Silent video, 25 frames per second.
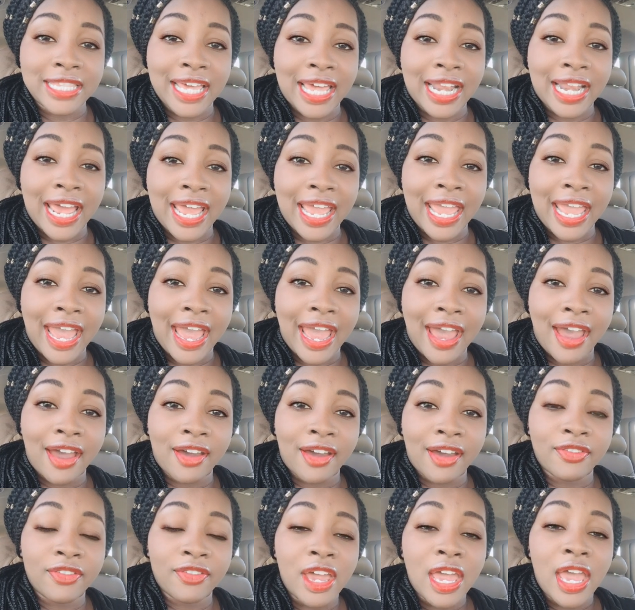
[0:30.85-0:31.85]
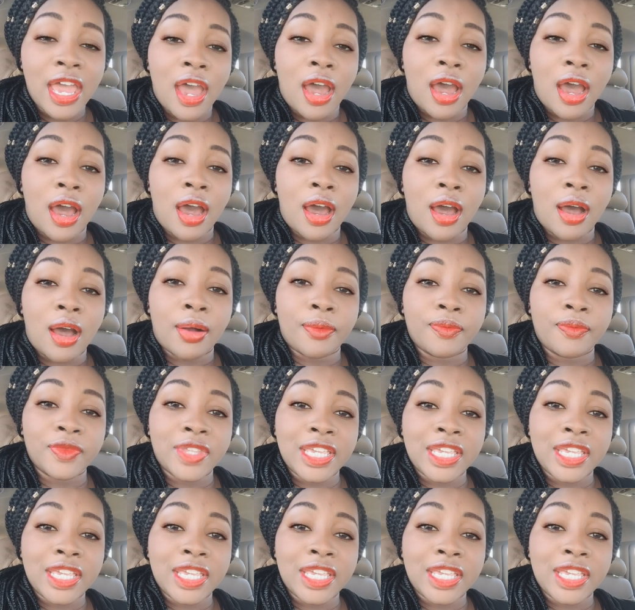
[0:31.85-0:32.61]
that I have.